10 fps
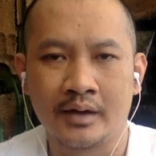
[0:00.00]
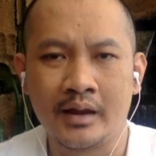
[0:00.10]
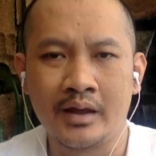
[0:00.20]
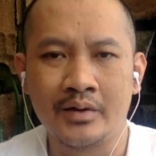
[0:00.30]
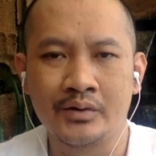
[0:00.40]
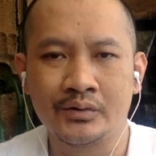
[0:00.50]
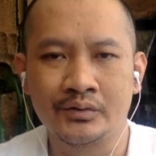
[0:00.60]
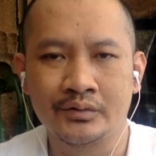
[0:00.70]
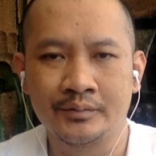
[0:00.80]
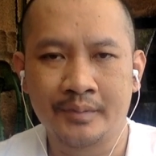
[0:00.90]
Hello,
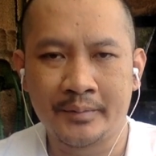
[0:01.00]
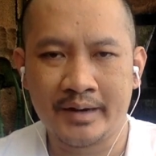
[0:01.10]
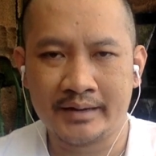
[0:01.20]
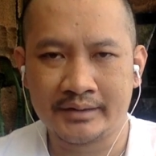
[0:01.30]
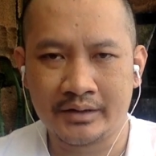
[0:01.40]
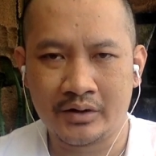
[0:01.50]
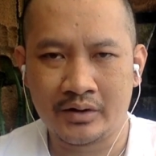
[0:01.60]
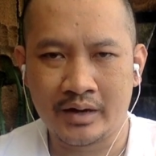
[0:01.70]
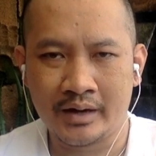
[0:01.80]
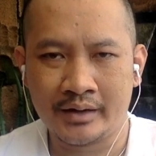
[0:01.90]
pembelajar
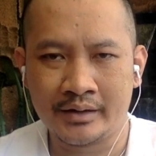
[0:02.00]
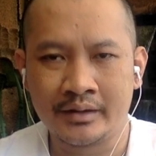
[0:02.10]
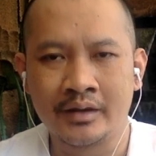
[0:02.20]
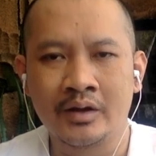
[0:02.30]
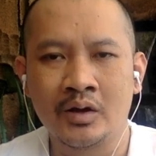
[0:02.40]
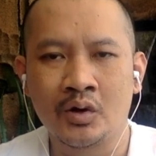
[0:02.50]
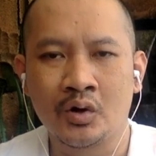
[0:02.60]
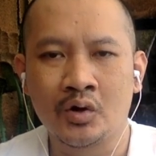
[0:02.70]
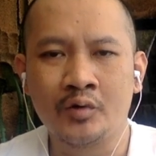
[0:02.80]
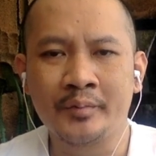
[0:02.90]
online,
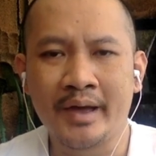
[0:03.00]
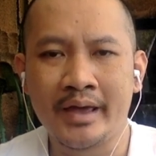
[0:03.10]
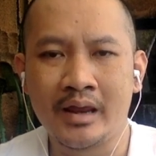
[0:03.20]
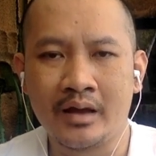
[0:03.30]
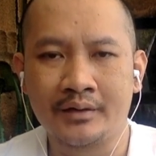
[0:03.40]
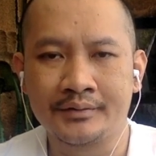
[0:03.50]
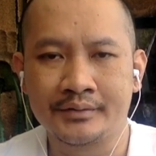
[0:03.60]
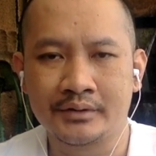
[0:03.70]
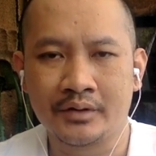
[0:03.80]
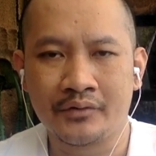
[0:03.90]
whom I love
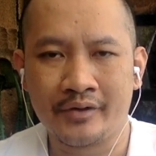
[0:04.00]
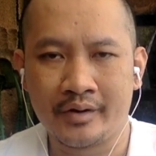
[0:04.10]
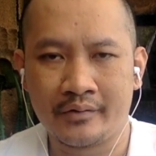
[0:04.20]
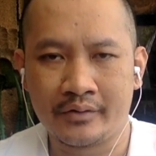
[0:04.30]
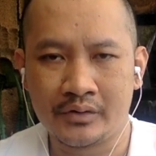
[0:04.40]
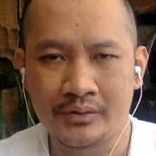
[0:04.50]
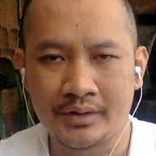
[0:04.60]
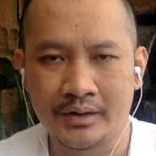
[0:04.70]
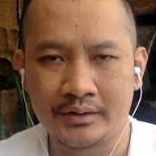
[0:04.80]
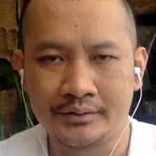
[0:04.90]
wherever you
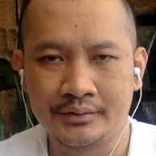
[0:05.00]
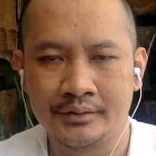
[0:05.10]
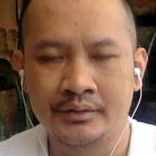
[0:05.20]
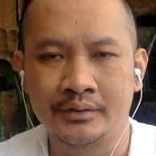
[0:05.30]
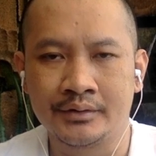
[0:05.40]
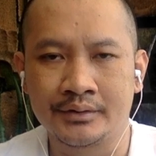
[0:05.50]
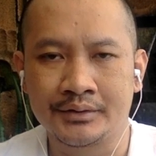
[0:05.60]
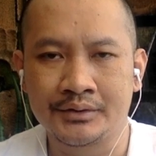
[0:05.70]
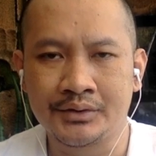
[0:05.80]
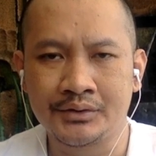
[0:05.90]
are.
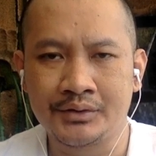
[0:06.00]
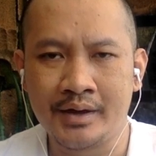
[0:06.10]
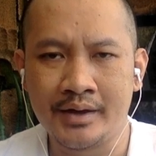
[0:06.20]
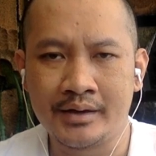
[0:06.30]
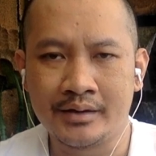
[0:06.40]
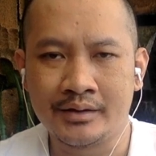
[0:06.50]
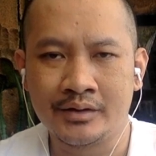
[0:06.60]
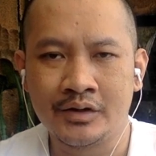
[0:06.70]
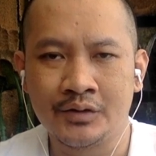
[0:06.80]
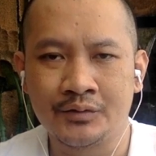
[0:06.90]
So today,
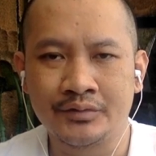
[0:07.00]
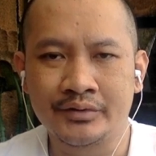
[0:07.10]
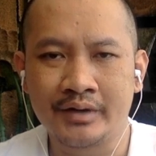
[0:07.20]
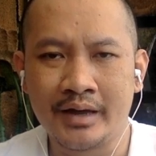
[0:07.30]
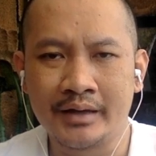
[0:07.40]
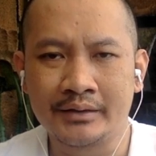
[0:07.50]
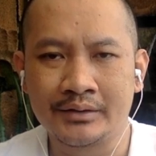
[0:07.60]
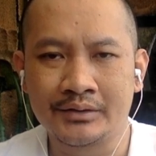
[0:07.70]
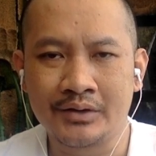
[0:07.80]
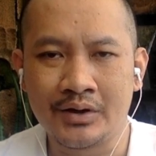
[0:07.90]
we would like to
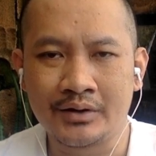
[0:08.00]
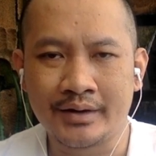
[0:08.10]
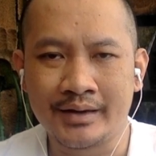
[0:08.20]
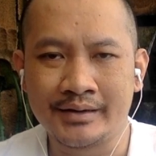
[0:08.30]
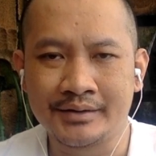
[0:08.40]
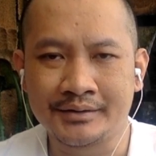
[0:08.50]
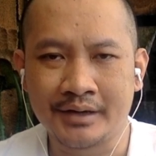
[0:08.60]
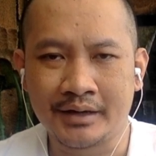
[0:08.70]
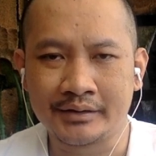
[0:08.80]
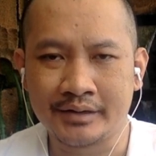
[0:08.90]
talk and
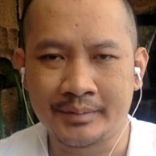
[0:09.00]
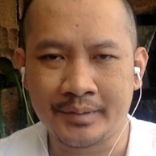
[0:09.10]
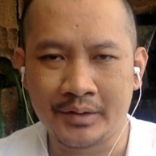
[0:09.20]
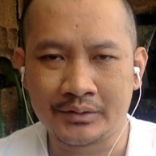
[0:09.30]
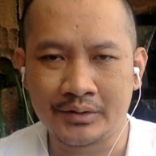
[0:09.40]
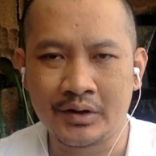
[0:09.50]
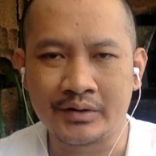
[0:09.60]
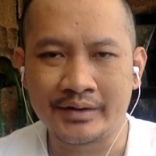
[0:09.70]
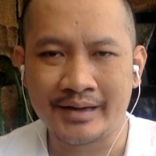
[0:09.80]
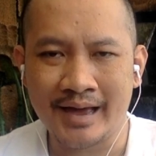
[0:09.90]
discuss about
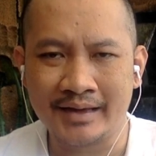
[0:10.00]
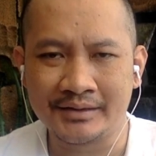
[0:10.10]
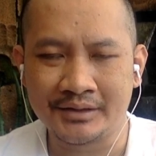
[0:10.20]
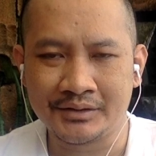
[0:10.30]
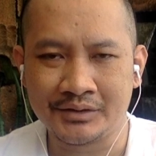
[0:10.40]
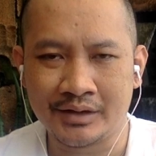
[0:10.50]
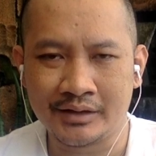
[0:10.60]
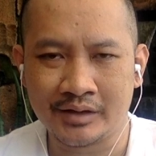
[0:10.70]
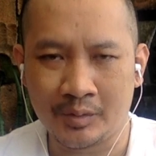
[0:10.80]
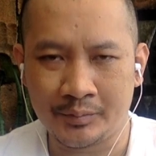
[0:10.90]
organizational
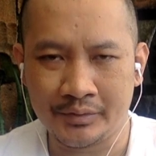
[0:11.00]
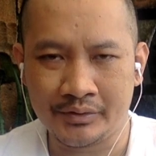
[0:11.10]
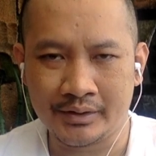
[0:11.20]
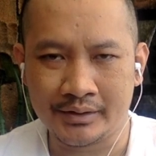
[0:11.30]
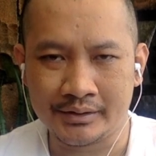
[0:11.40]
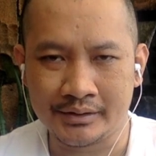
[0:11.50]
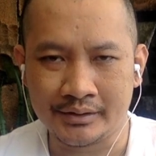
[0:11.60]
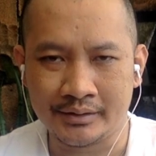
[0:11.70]
communication.